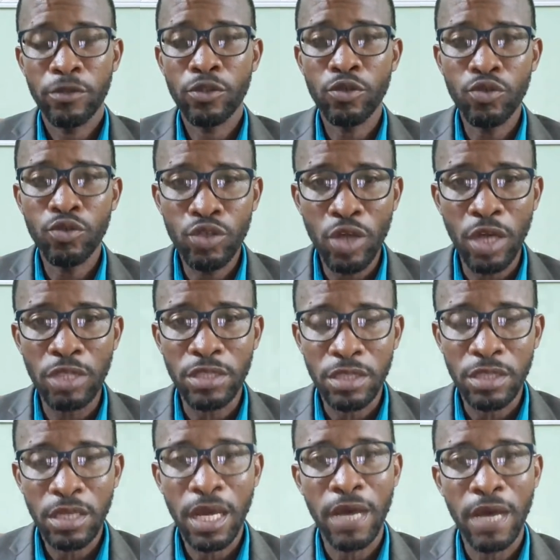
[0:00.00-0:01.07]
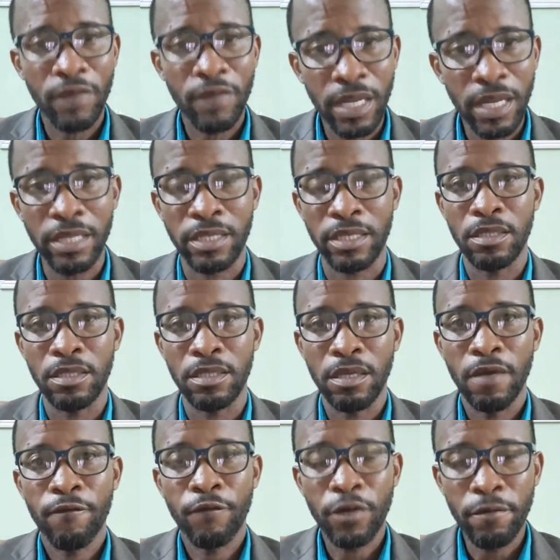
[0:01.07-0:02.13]
do not have a liking
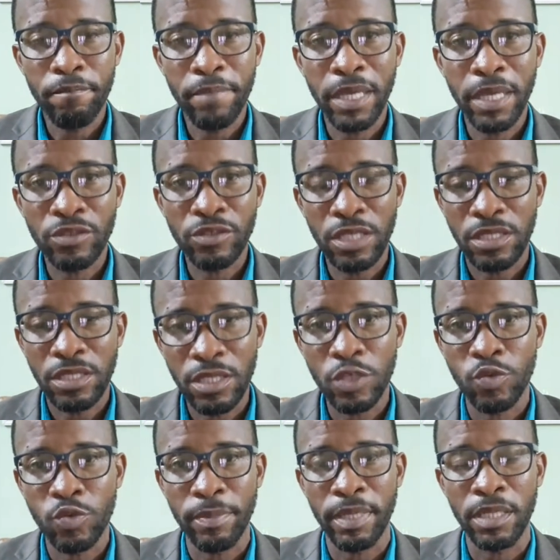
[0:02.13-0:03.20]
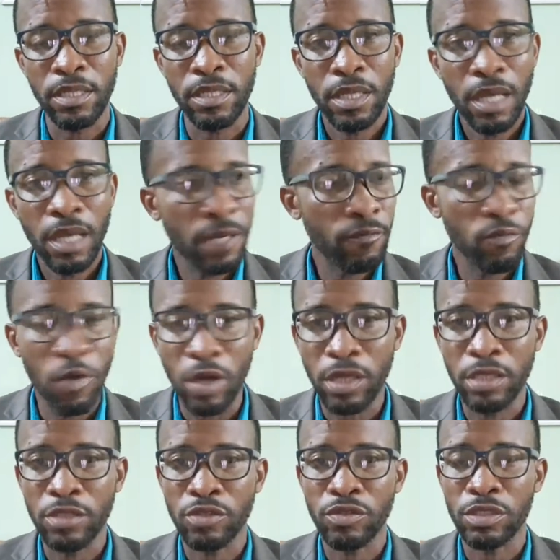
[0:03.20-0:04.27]
for men dressing as women and
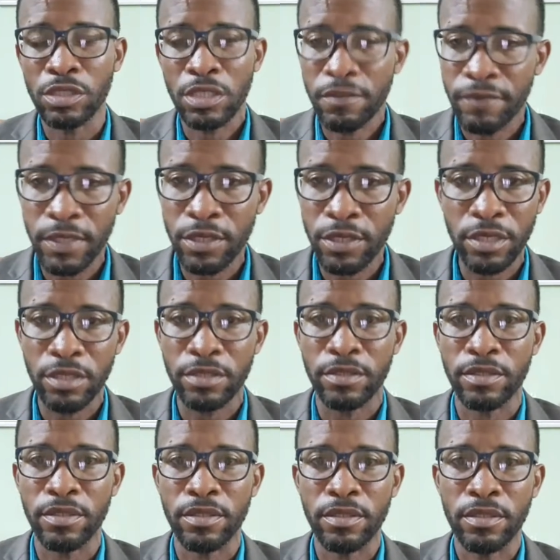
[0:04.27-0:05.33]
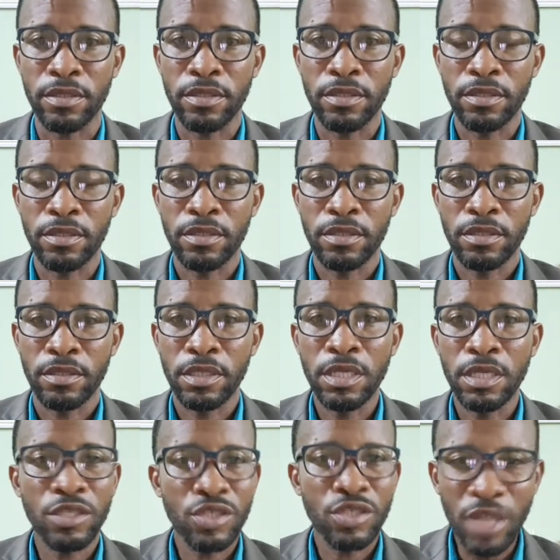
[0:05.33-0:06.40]
walking the street as if they're girls.
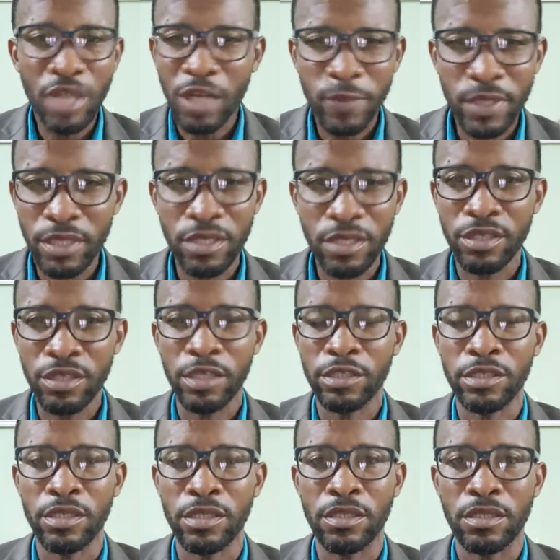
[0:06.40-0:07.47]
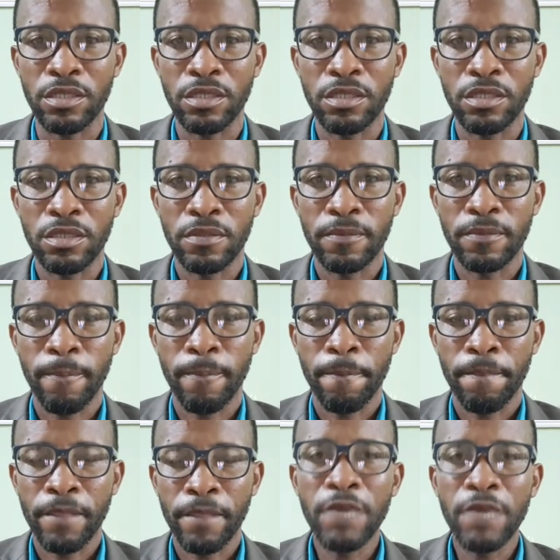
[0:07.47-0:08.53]
It is not within our nature.
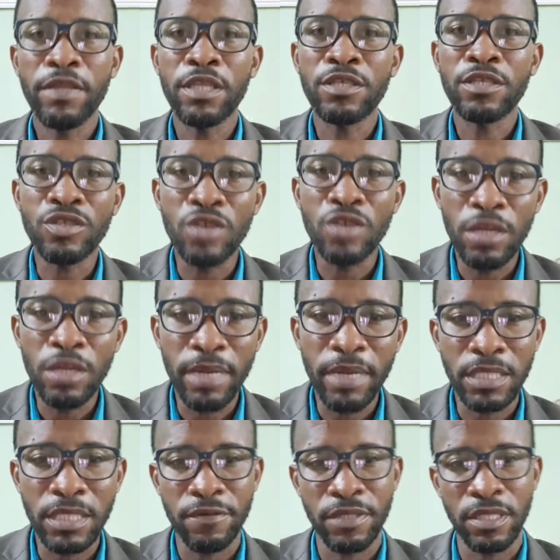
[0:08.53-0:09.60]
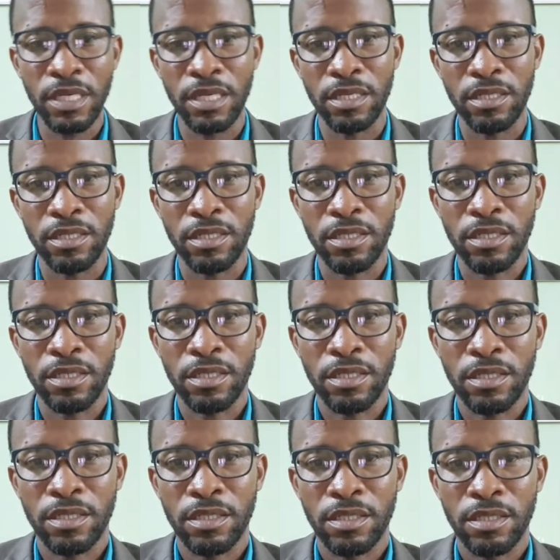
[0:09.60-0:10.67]
Even the sodomites have said
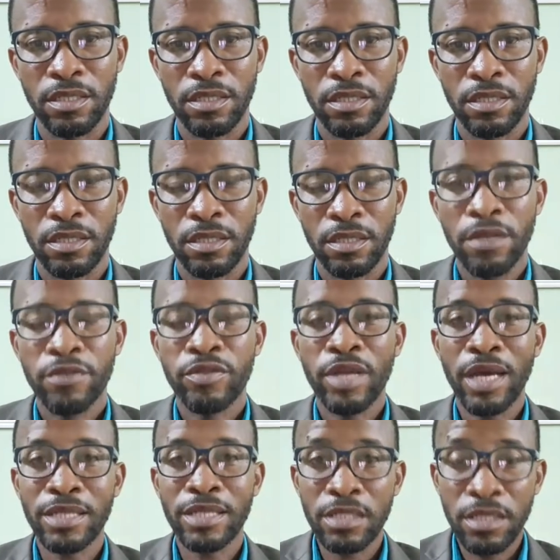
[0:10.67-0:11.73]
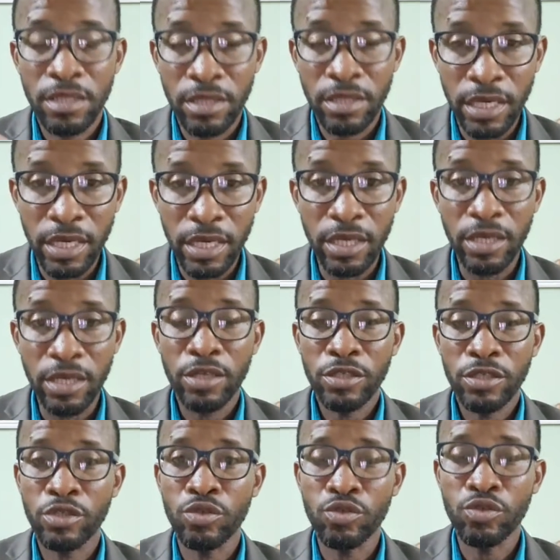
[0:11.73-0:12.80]
that they
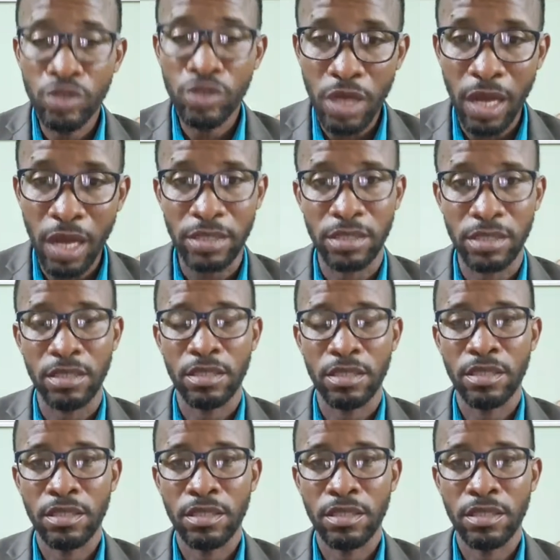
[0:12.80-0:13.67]
do not